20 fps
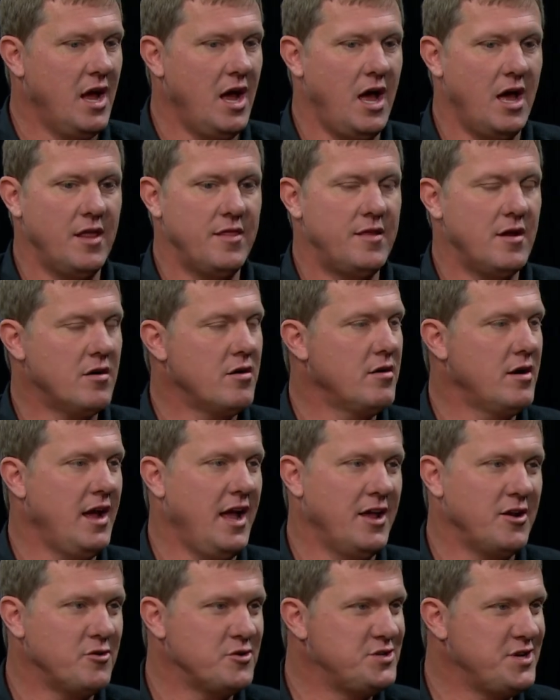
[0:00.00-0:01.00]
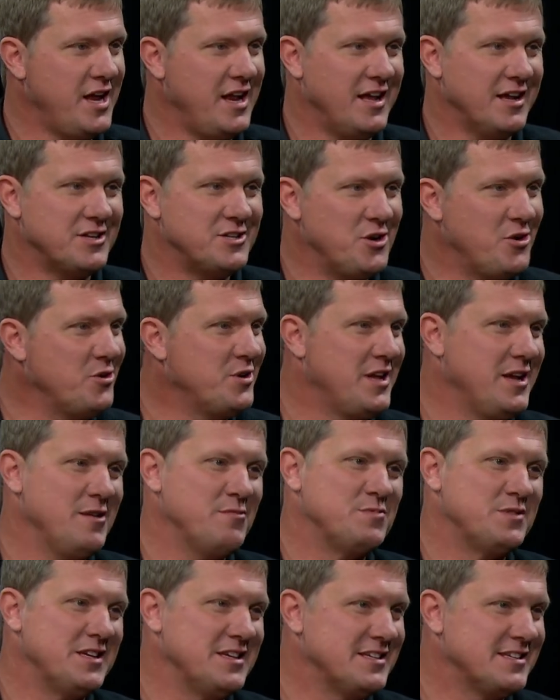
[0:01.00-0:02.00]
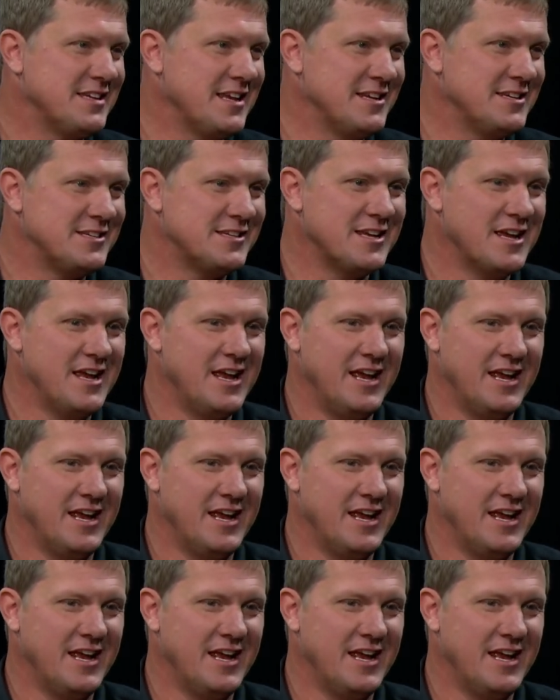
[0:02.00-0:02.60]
Uh, they're energetic. Joe Gibbs is, is,